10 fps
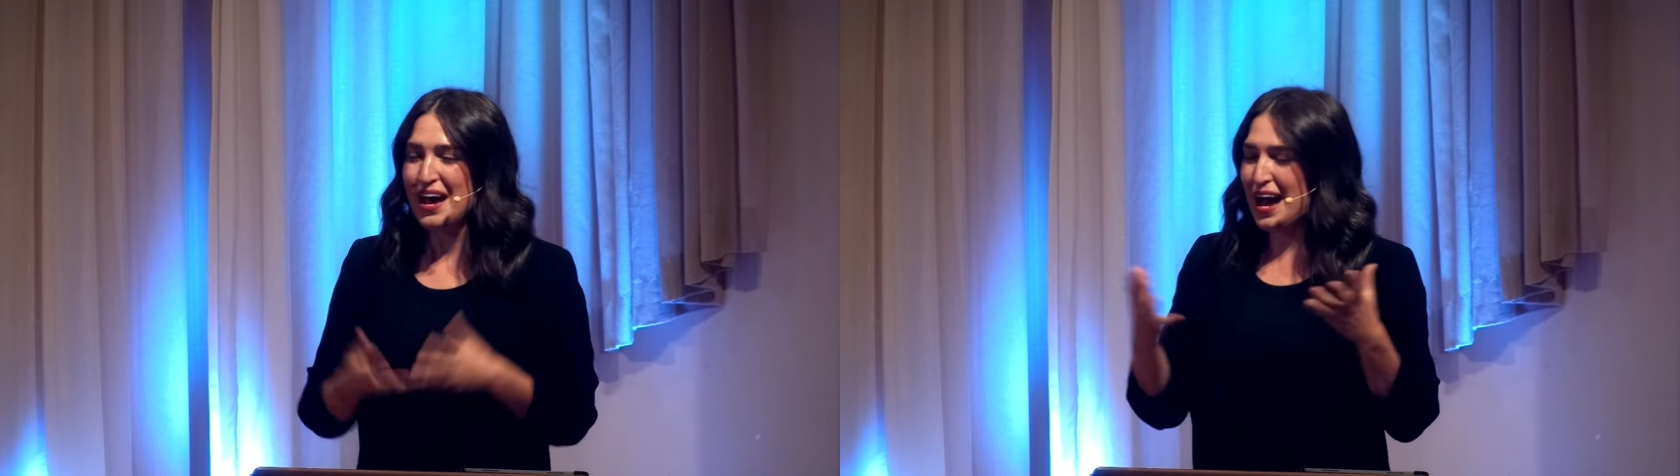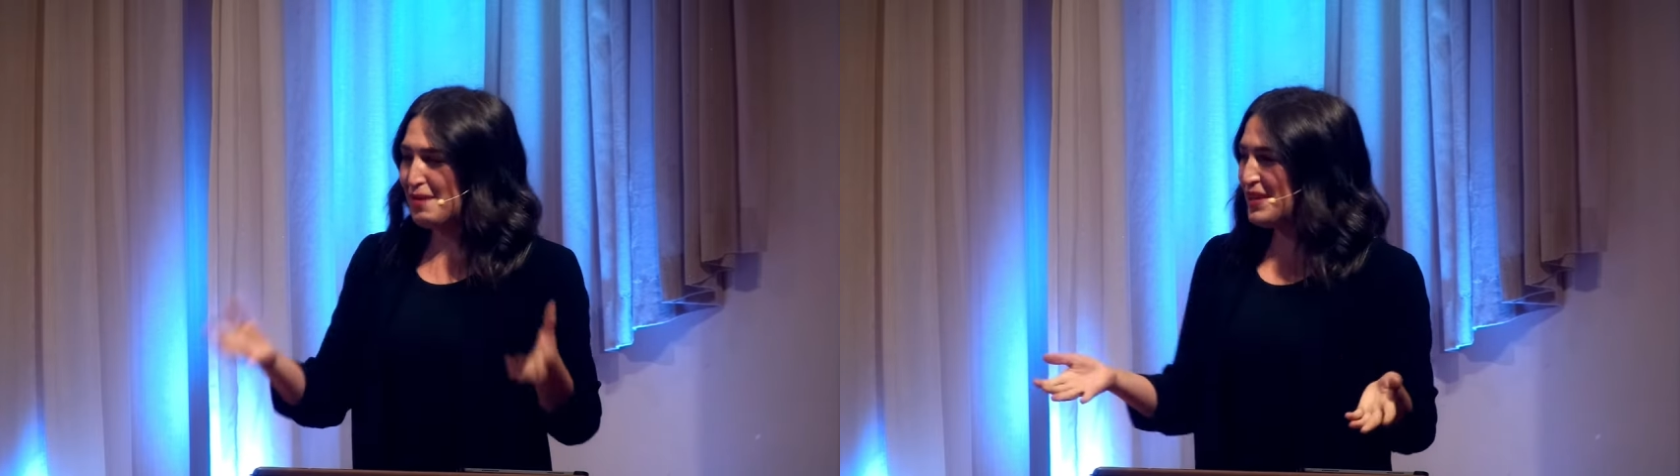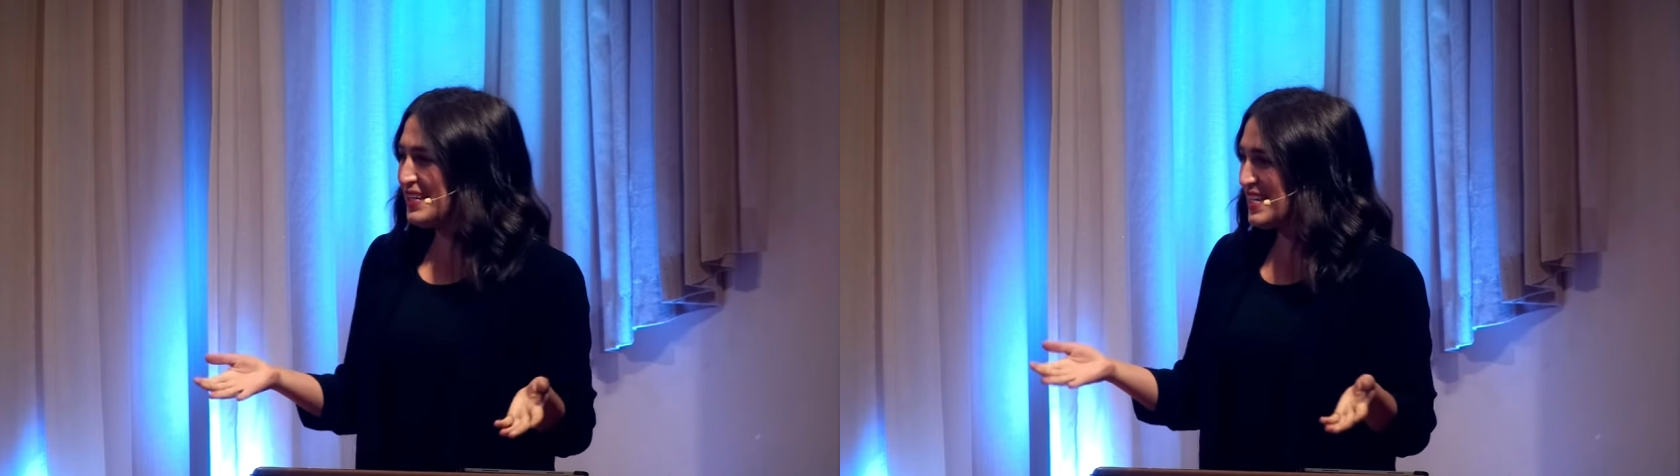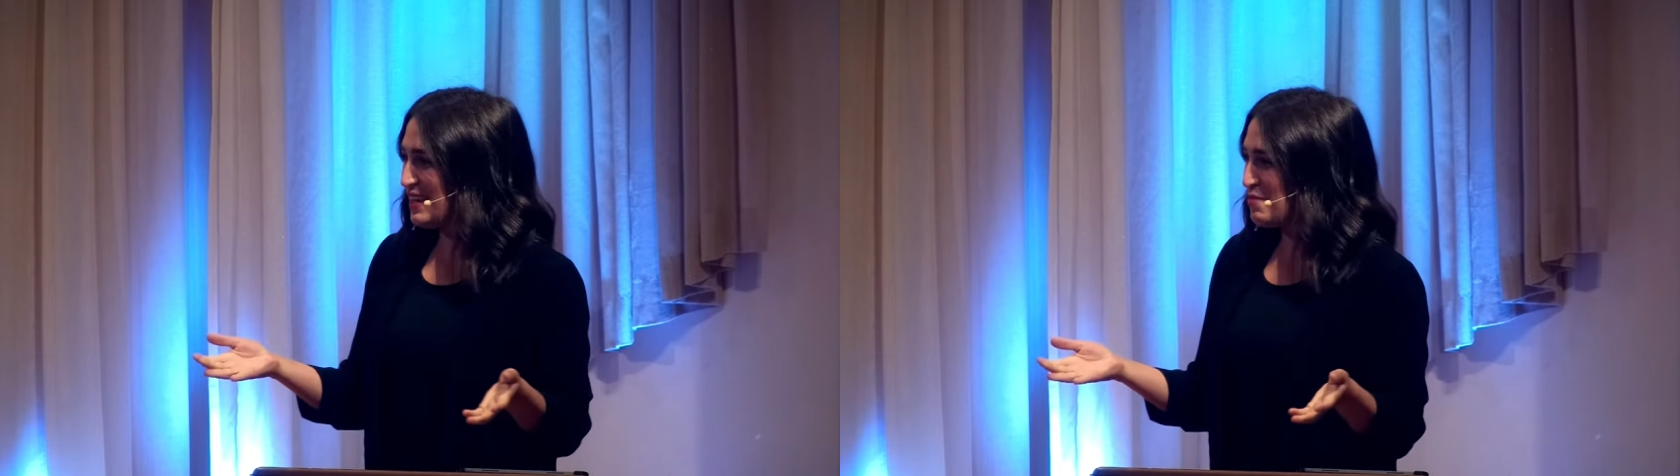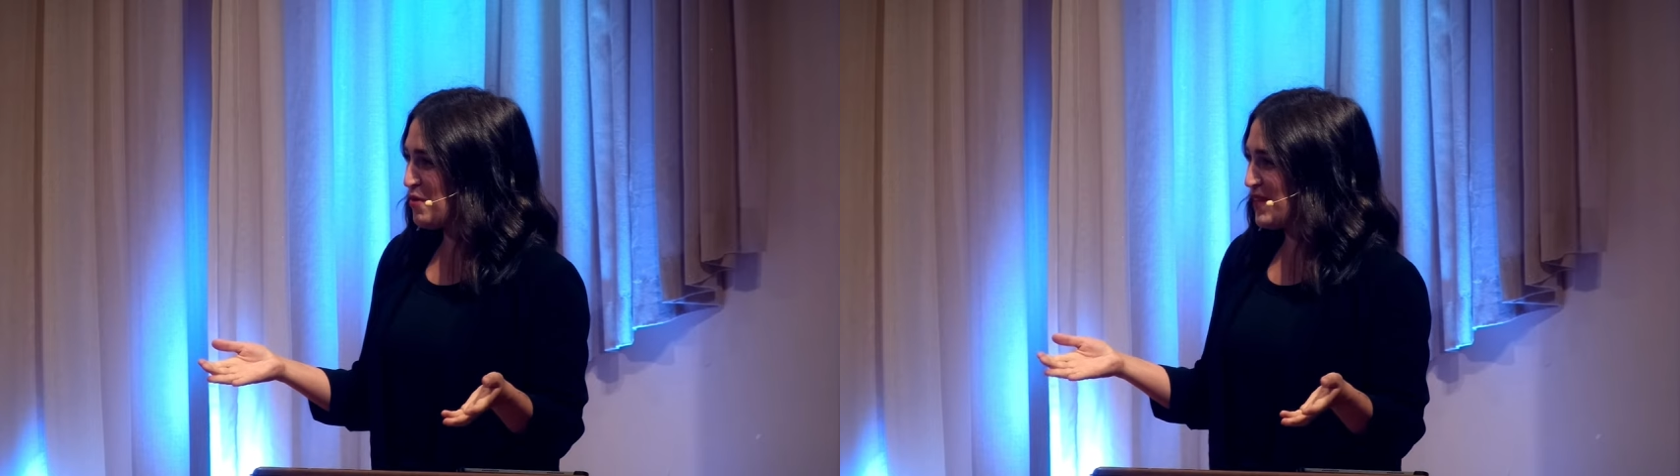I'm going to
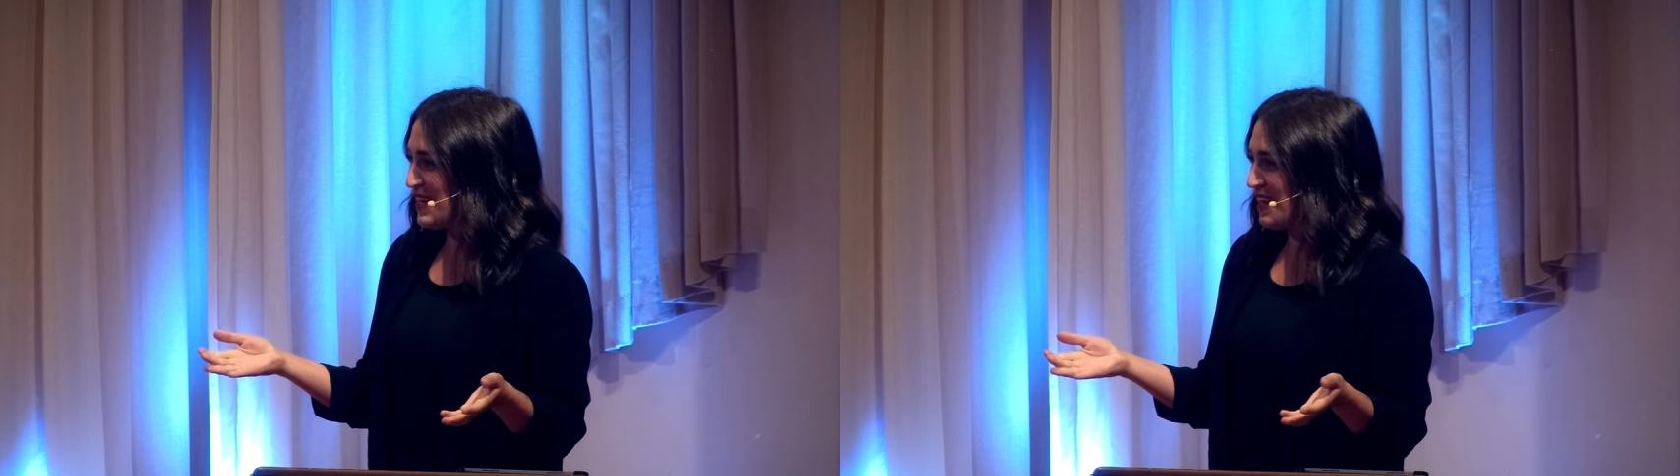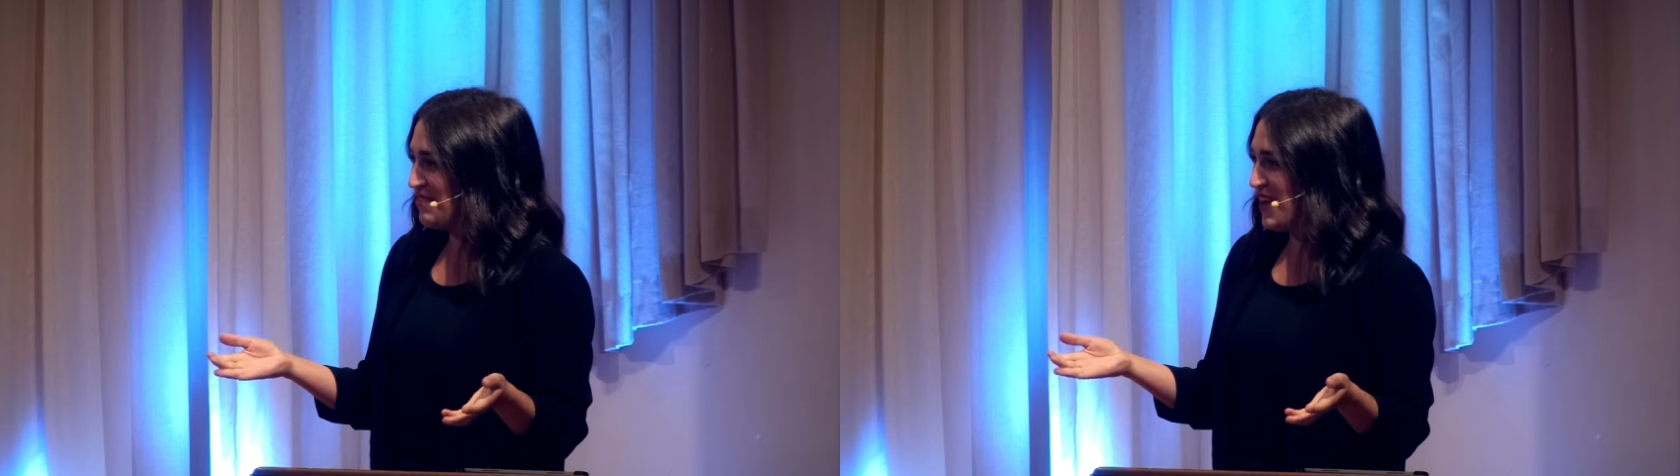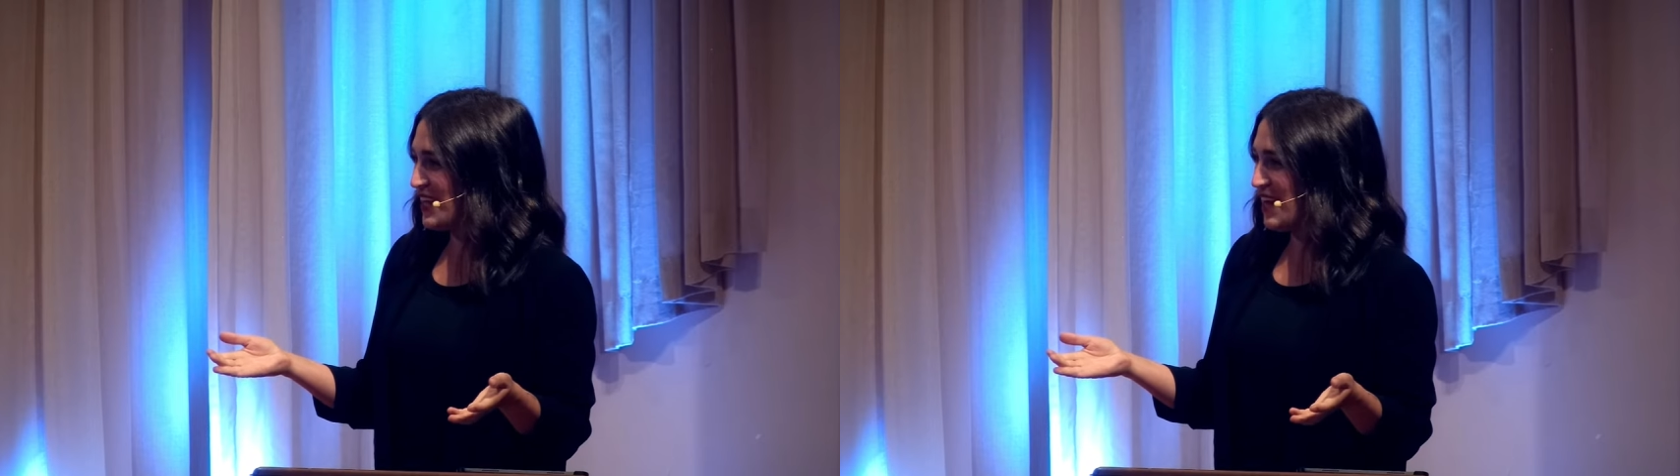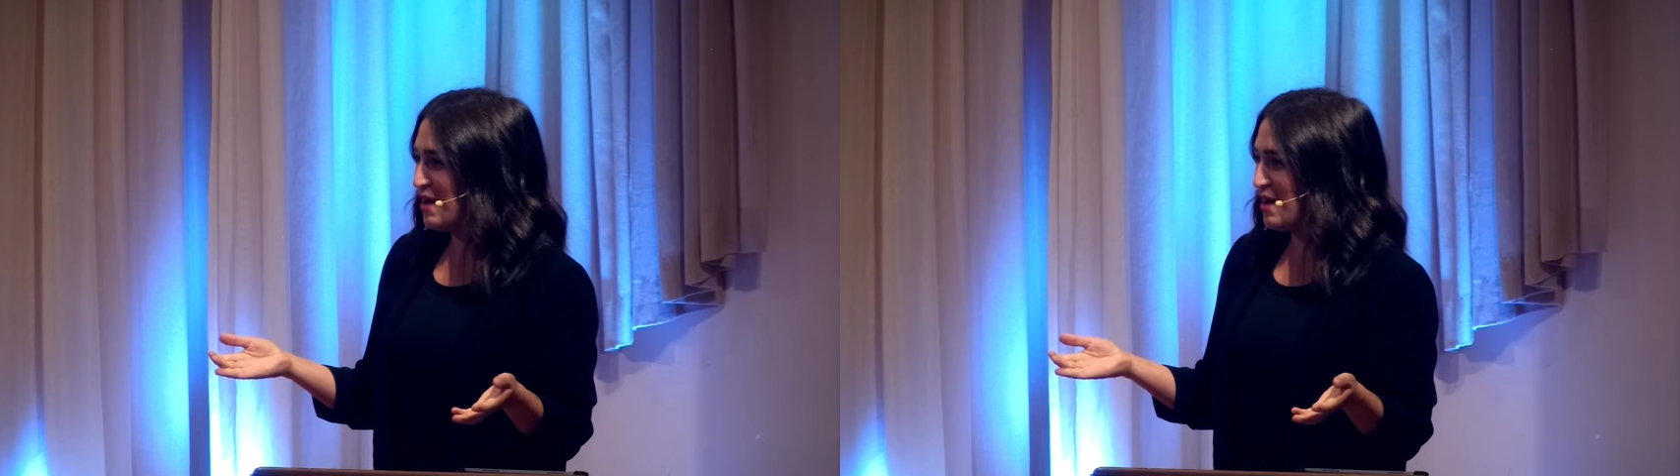take a moment and invite